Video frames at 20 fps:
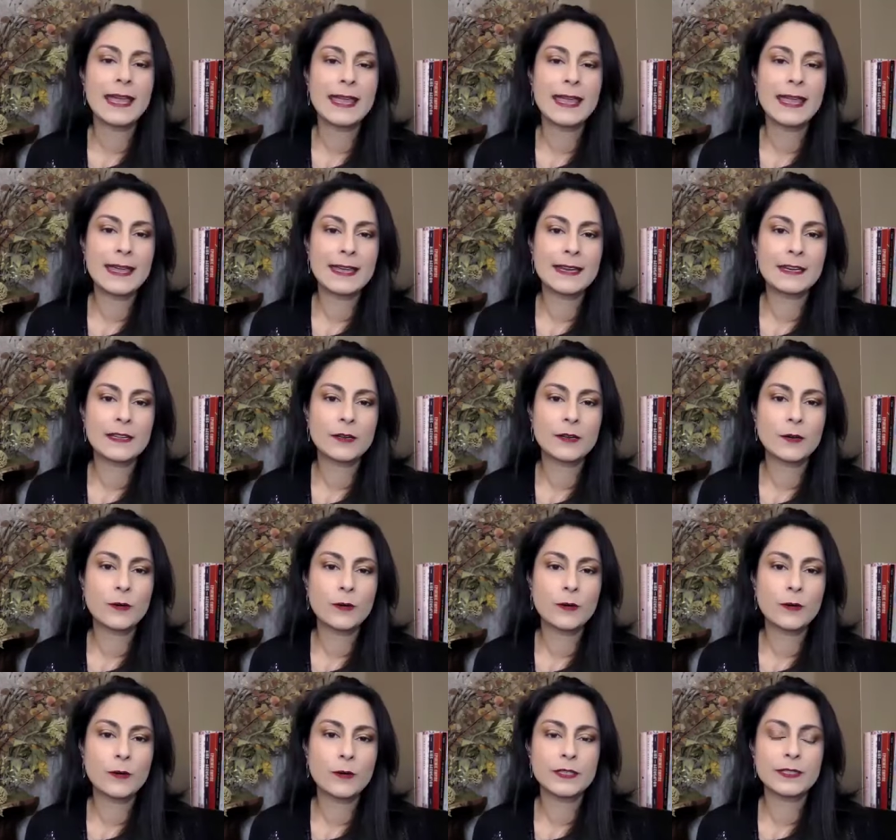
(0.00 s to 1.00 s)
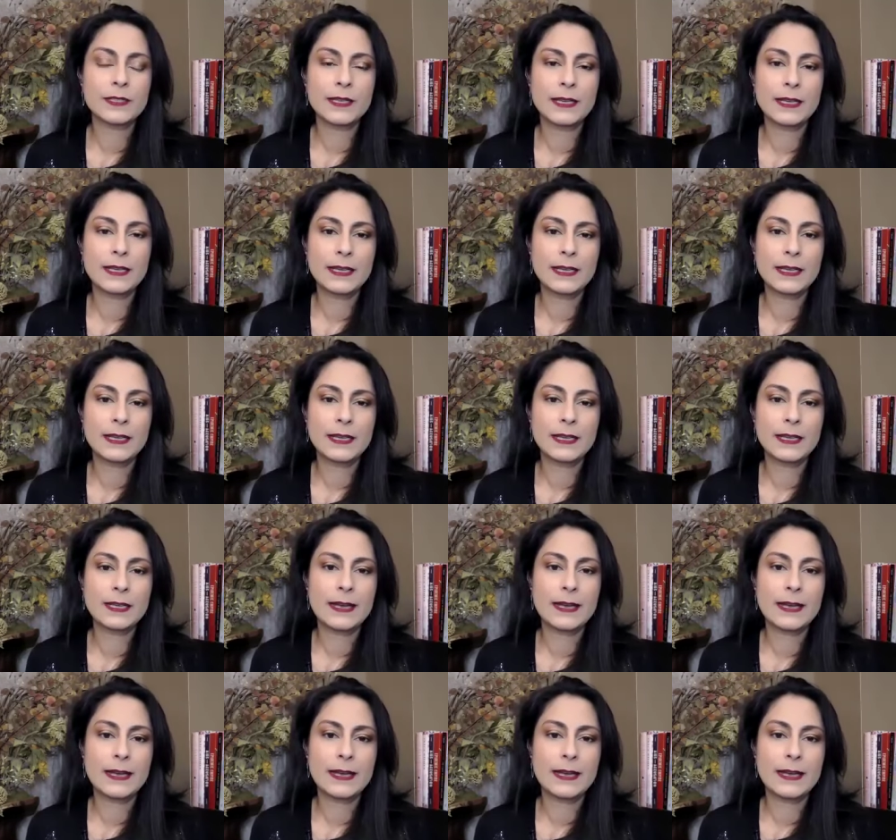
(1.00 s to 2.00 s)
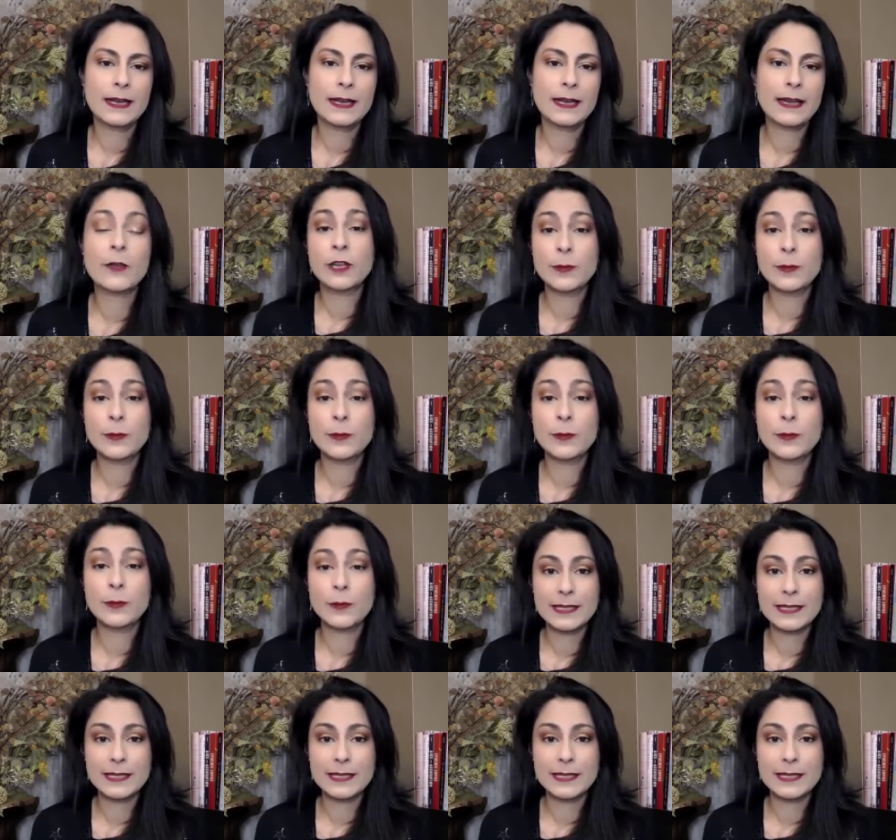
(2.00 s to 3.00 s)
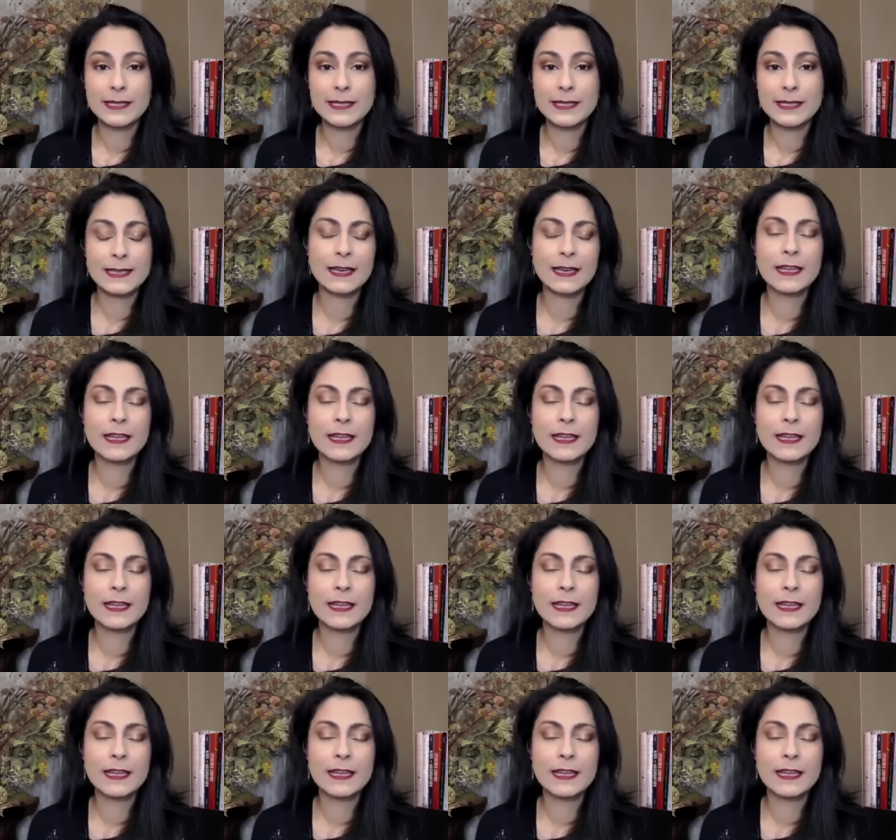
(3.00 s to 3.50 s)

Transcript: and a course in, um, health and human rights.